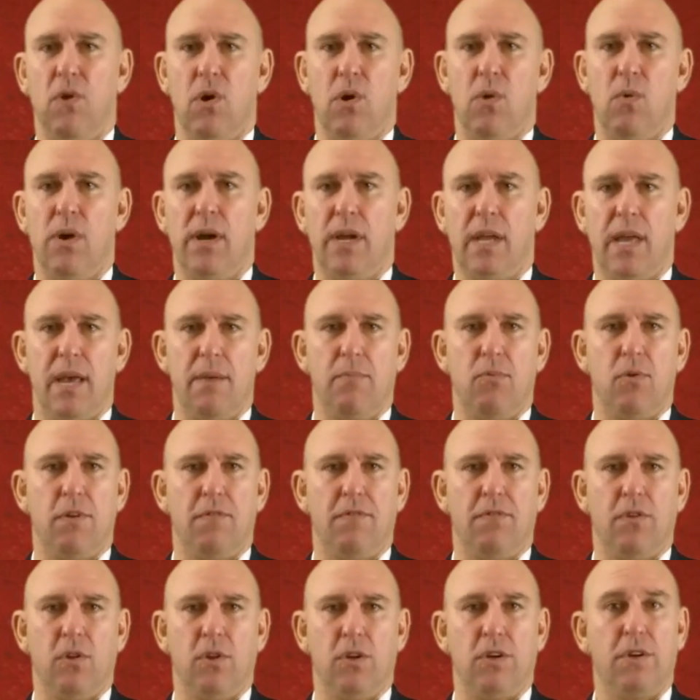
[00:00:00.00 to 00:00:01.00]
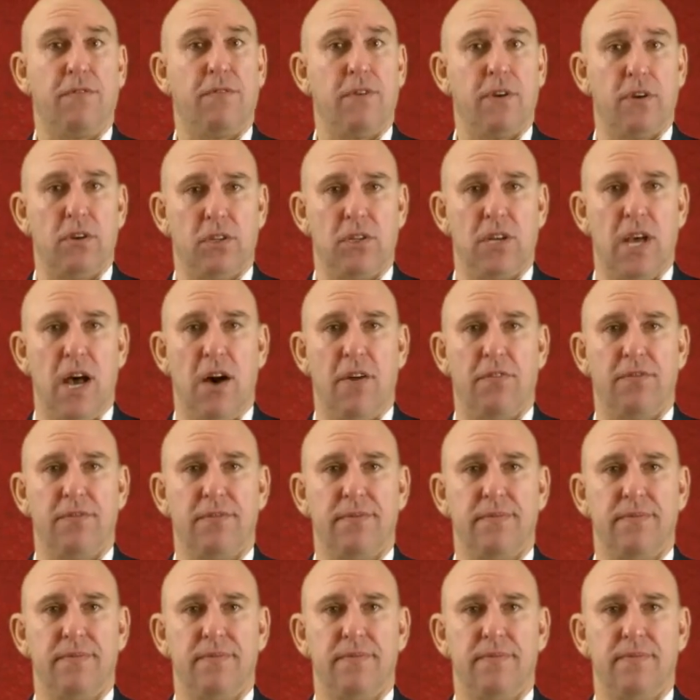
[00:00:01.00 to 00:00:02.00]
401k portfolio for yourself.
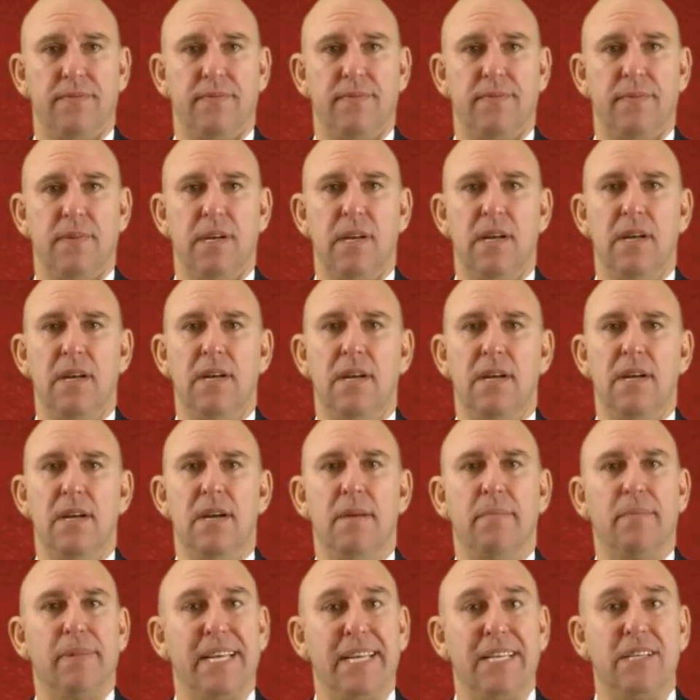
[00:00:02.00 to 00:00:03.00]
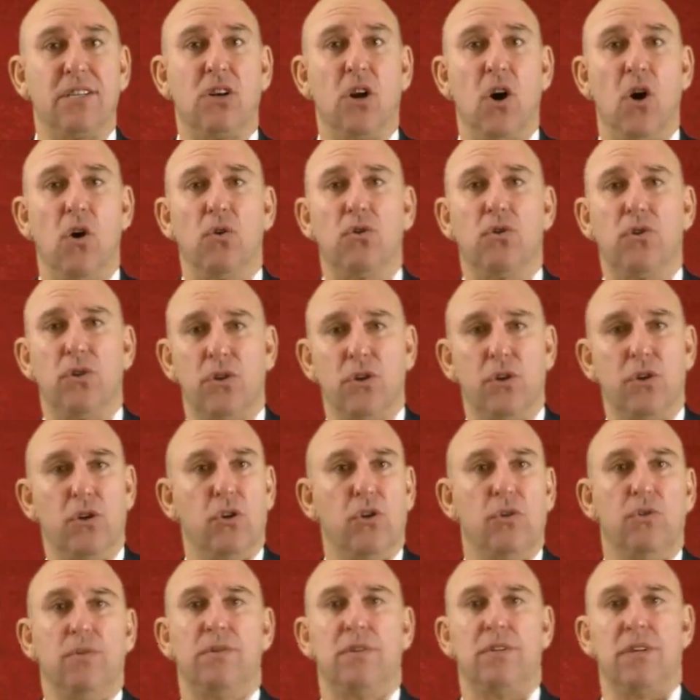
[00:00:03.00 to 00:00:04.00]
Please go
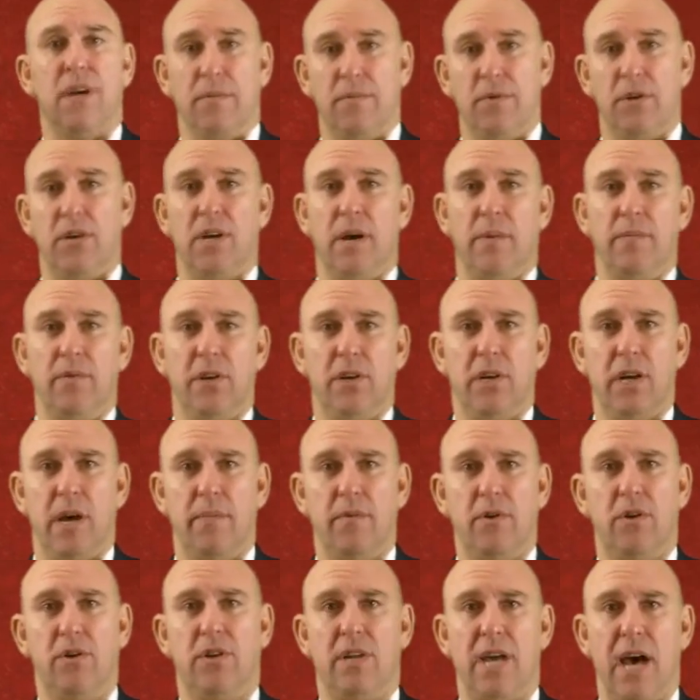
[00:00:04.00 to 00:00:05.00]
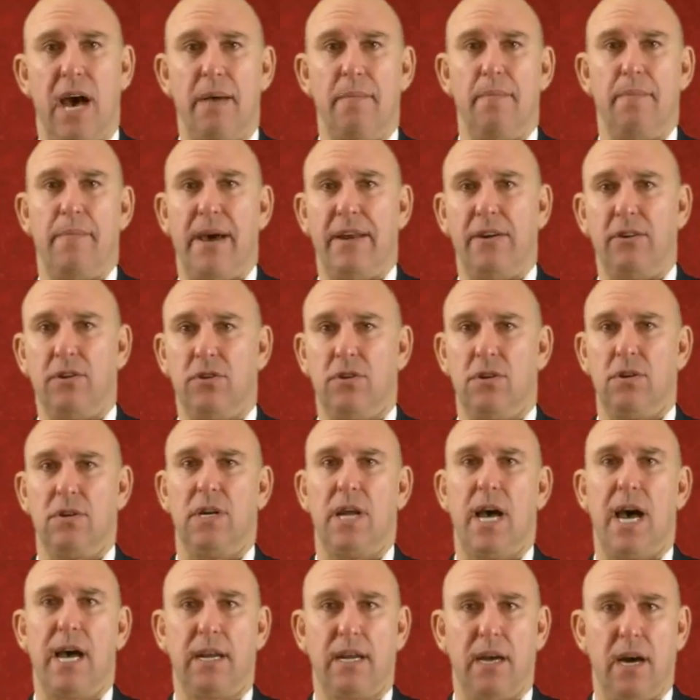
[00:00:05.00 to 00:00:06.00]
to
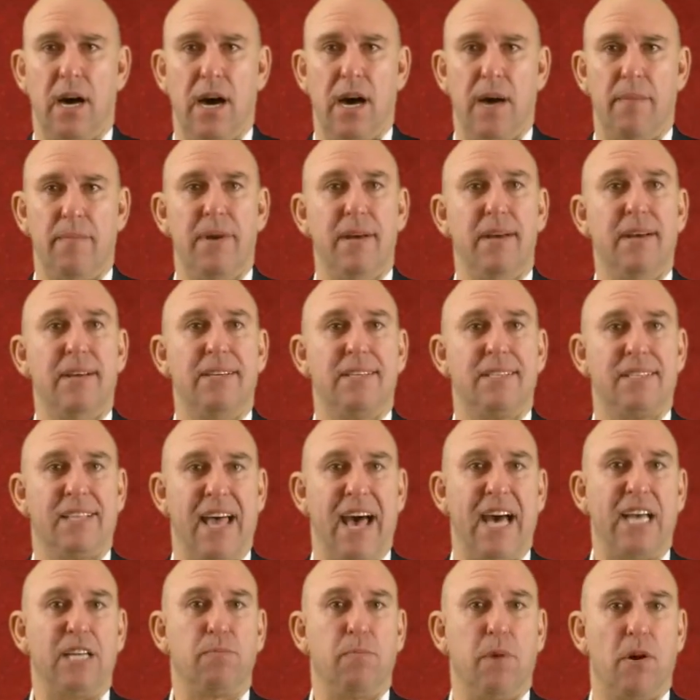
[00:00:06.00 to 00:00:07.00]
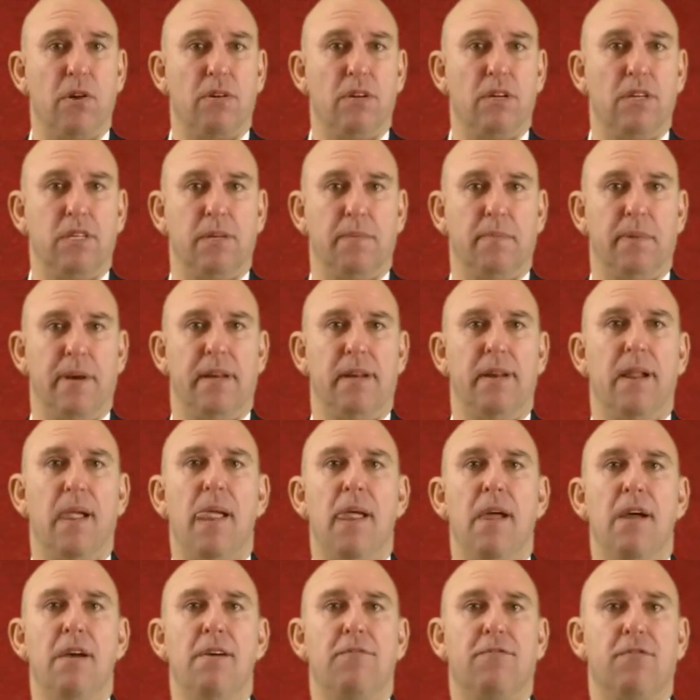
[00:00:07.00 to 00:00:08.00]
www.benisher.com/participant
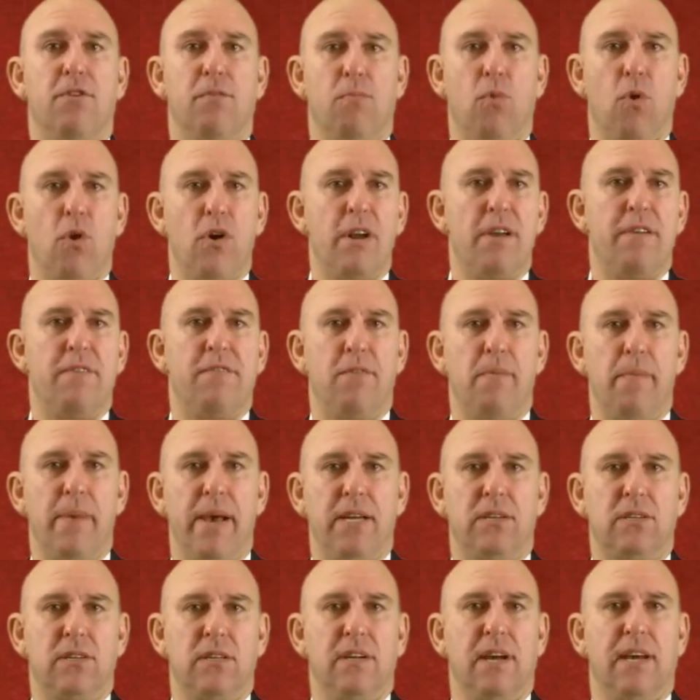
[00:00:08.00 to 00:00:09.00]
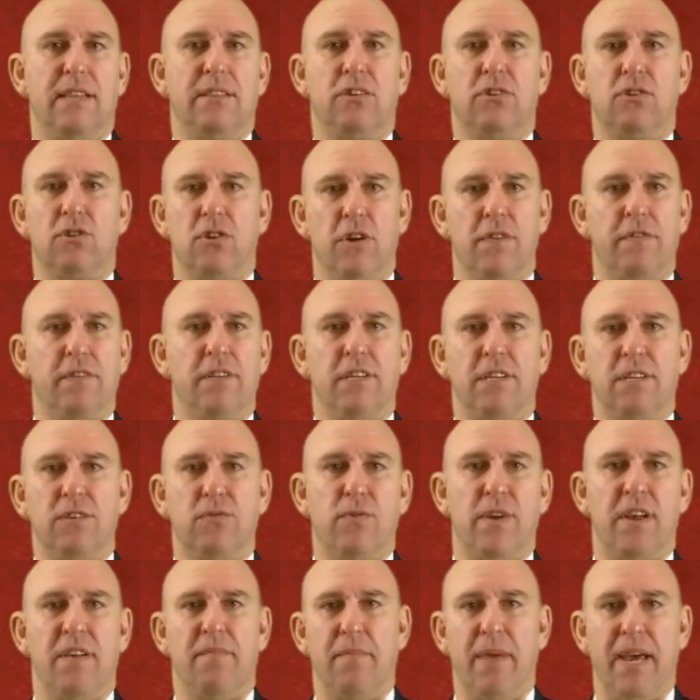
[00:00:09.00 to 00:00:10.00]
for more information on the services
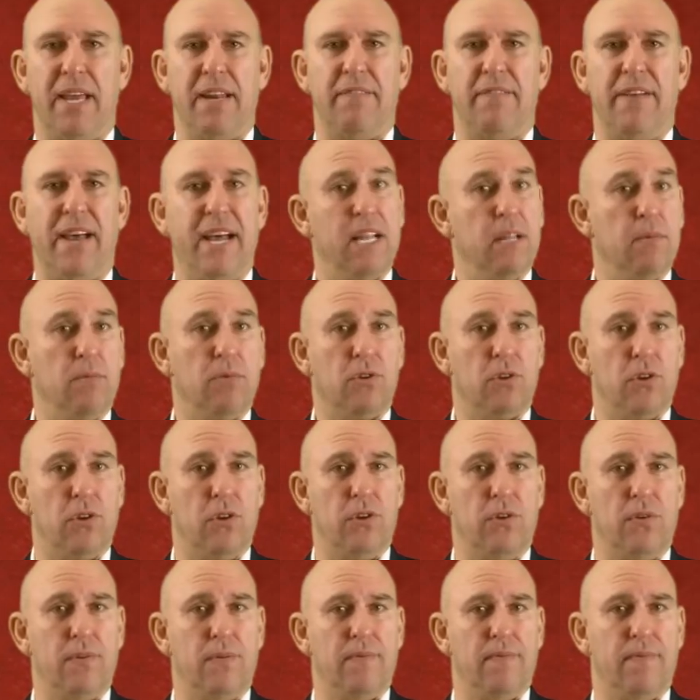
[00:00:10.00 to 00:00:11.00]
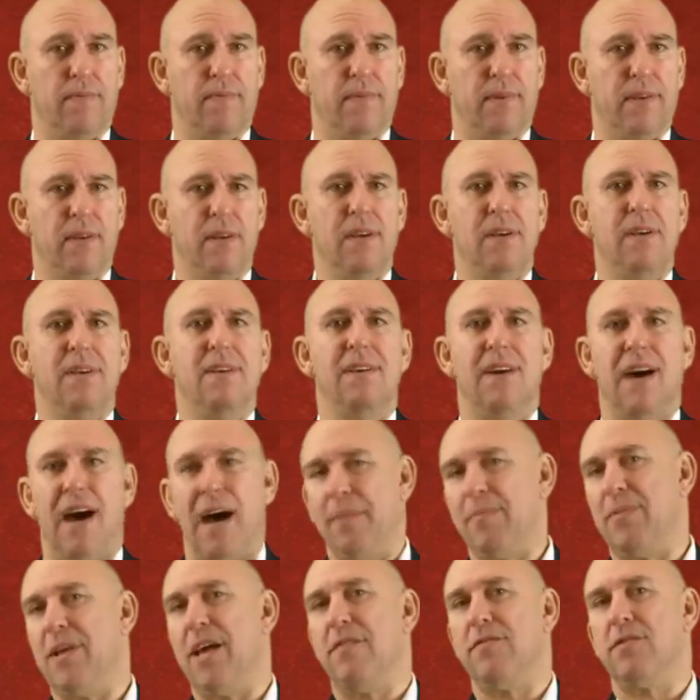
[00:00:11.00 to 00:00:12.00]
we have made available to you.
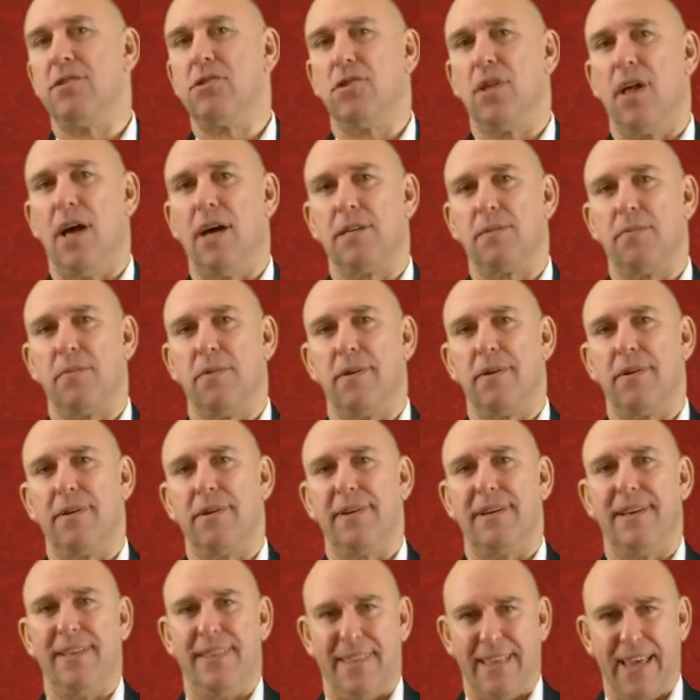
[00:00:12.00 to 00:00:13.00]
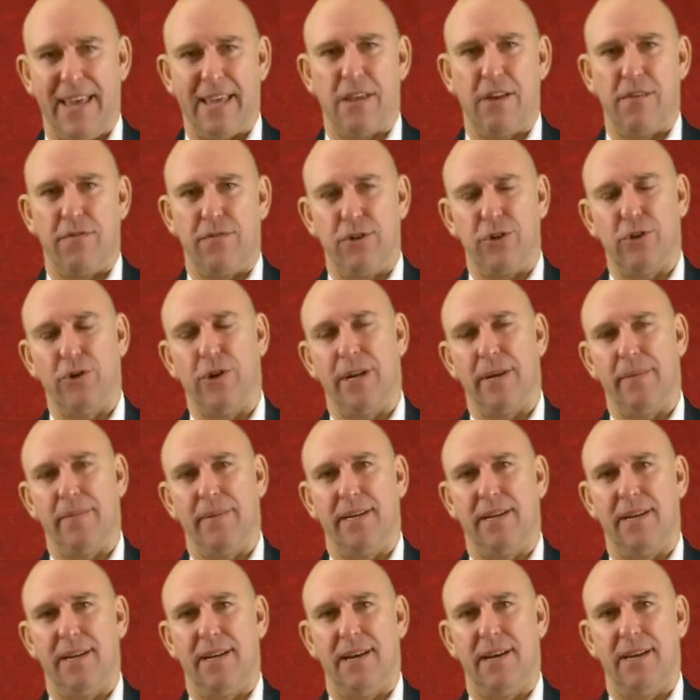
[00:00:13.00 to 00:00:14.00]
I'm David Schlossberg, and thank you for joining
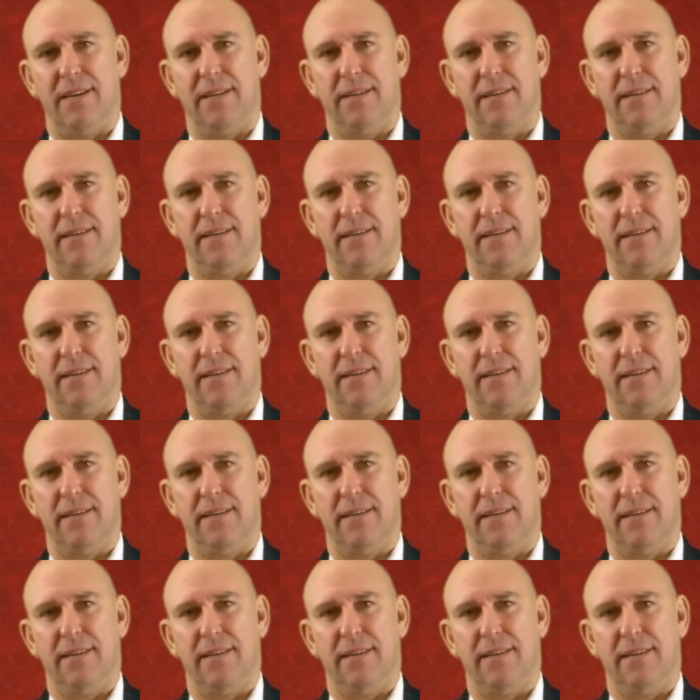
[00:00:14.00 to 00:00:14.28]
me today.